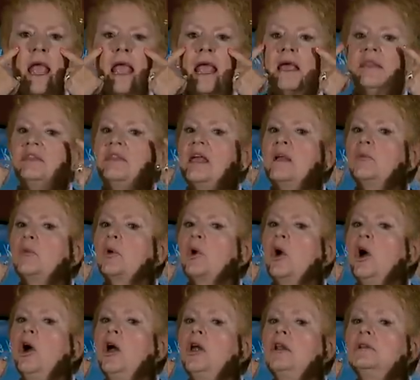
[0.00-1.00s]
and they were
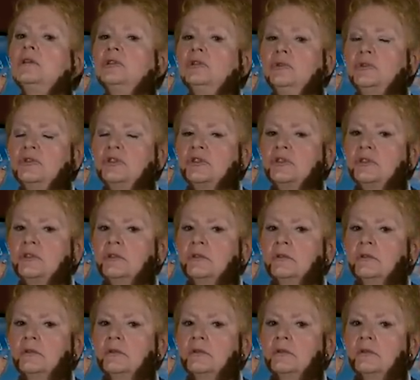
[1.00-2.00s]
all loosed.
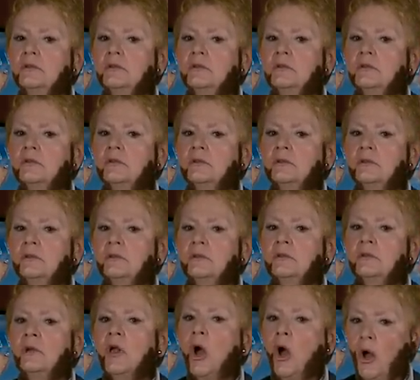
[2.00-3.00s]

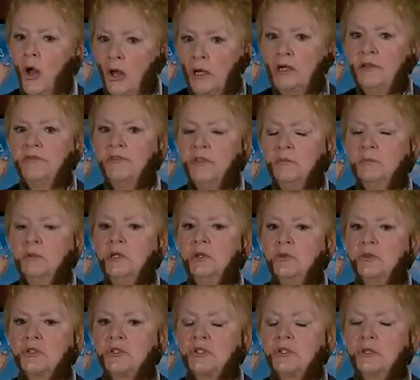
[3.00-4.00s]
All of them
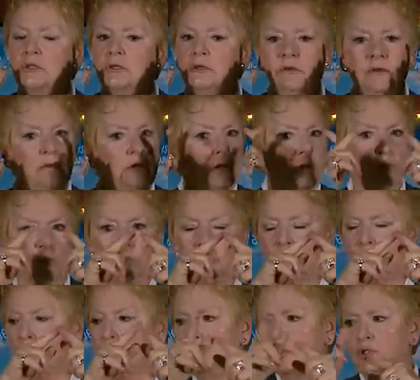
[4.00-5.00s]
loosed. They
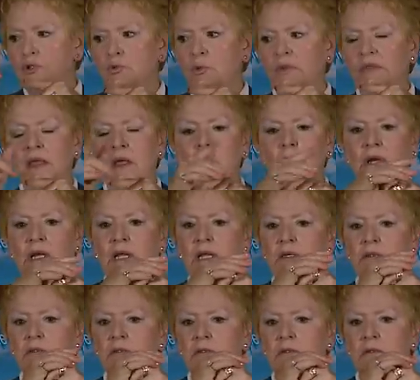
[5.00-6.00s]
weren't loosed when they went
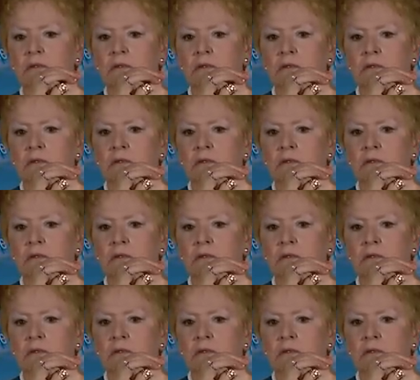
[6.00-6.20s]
in.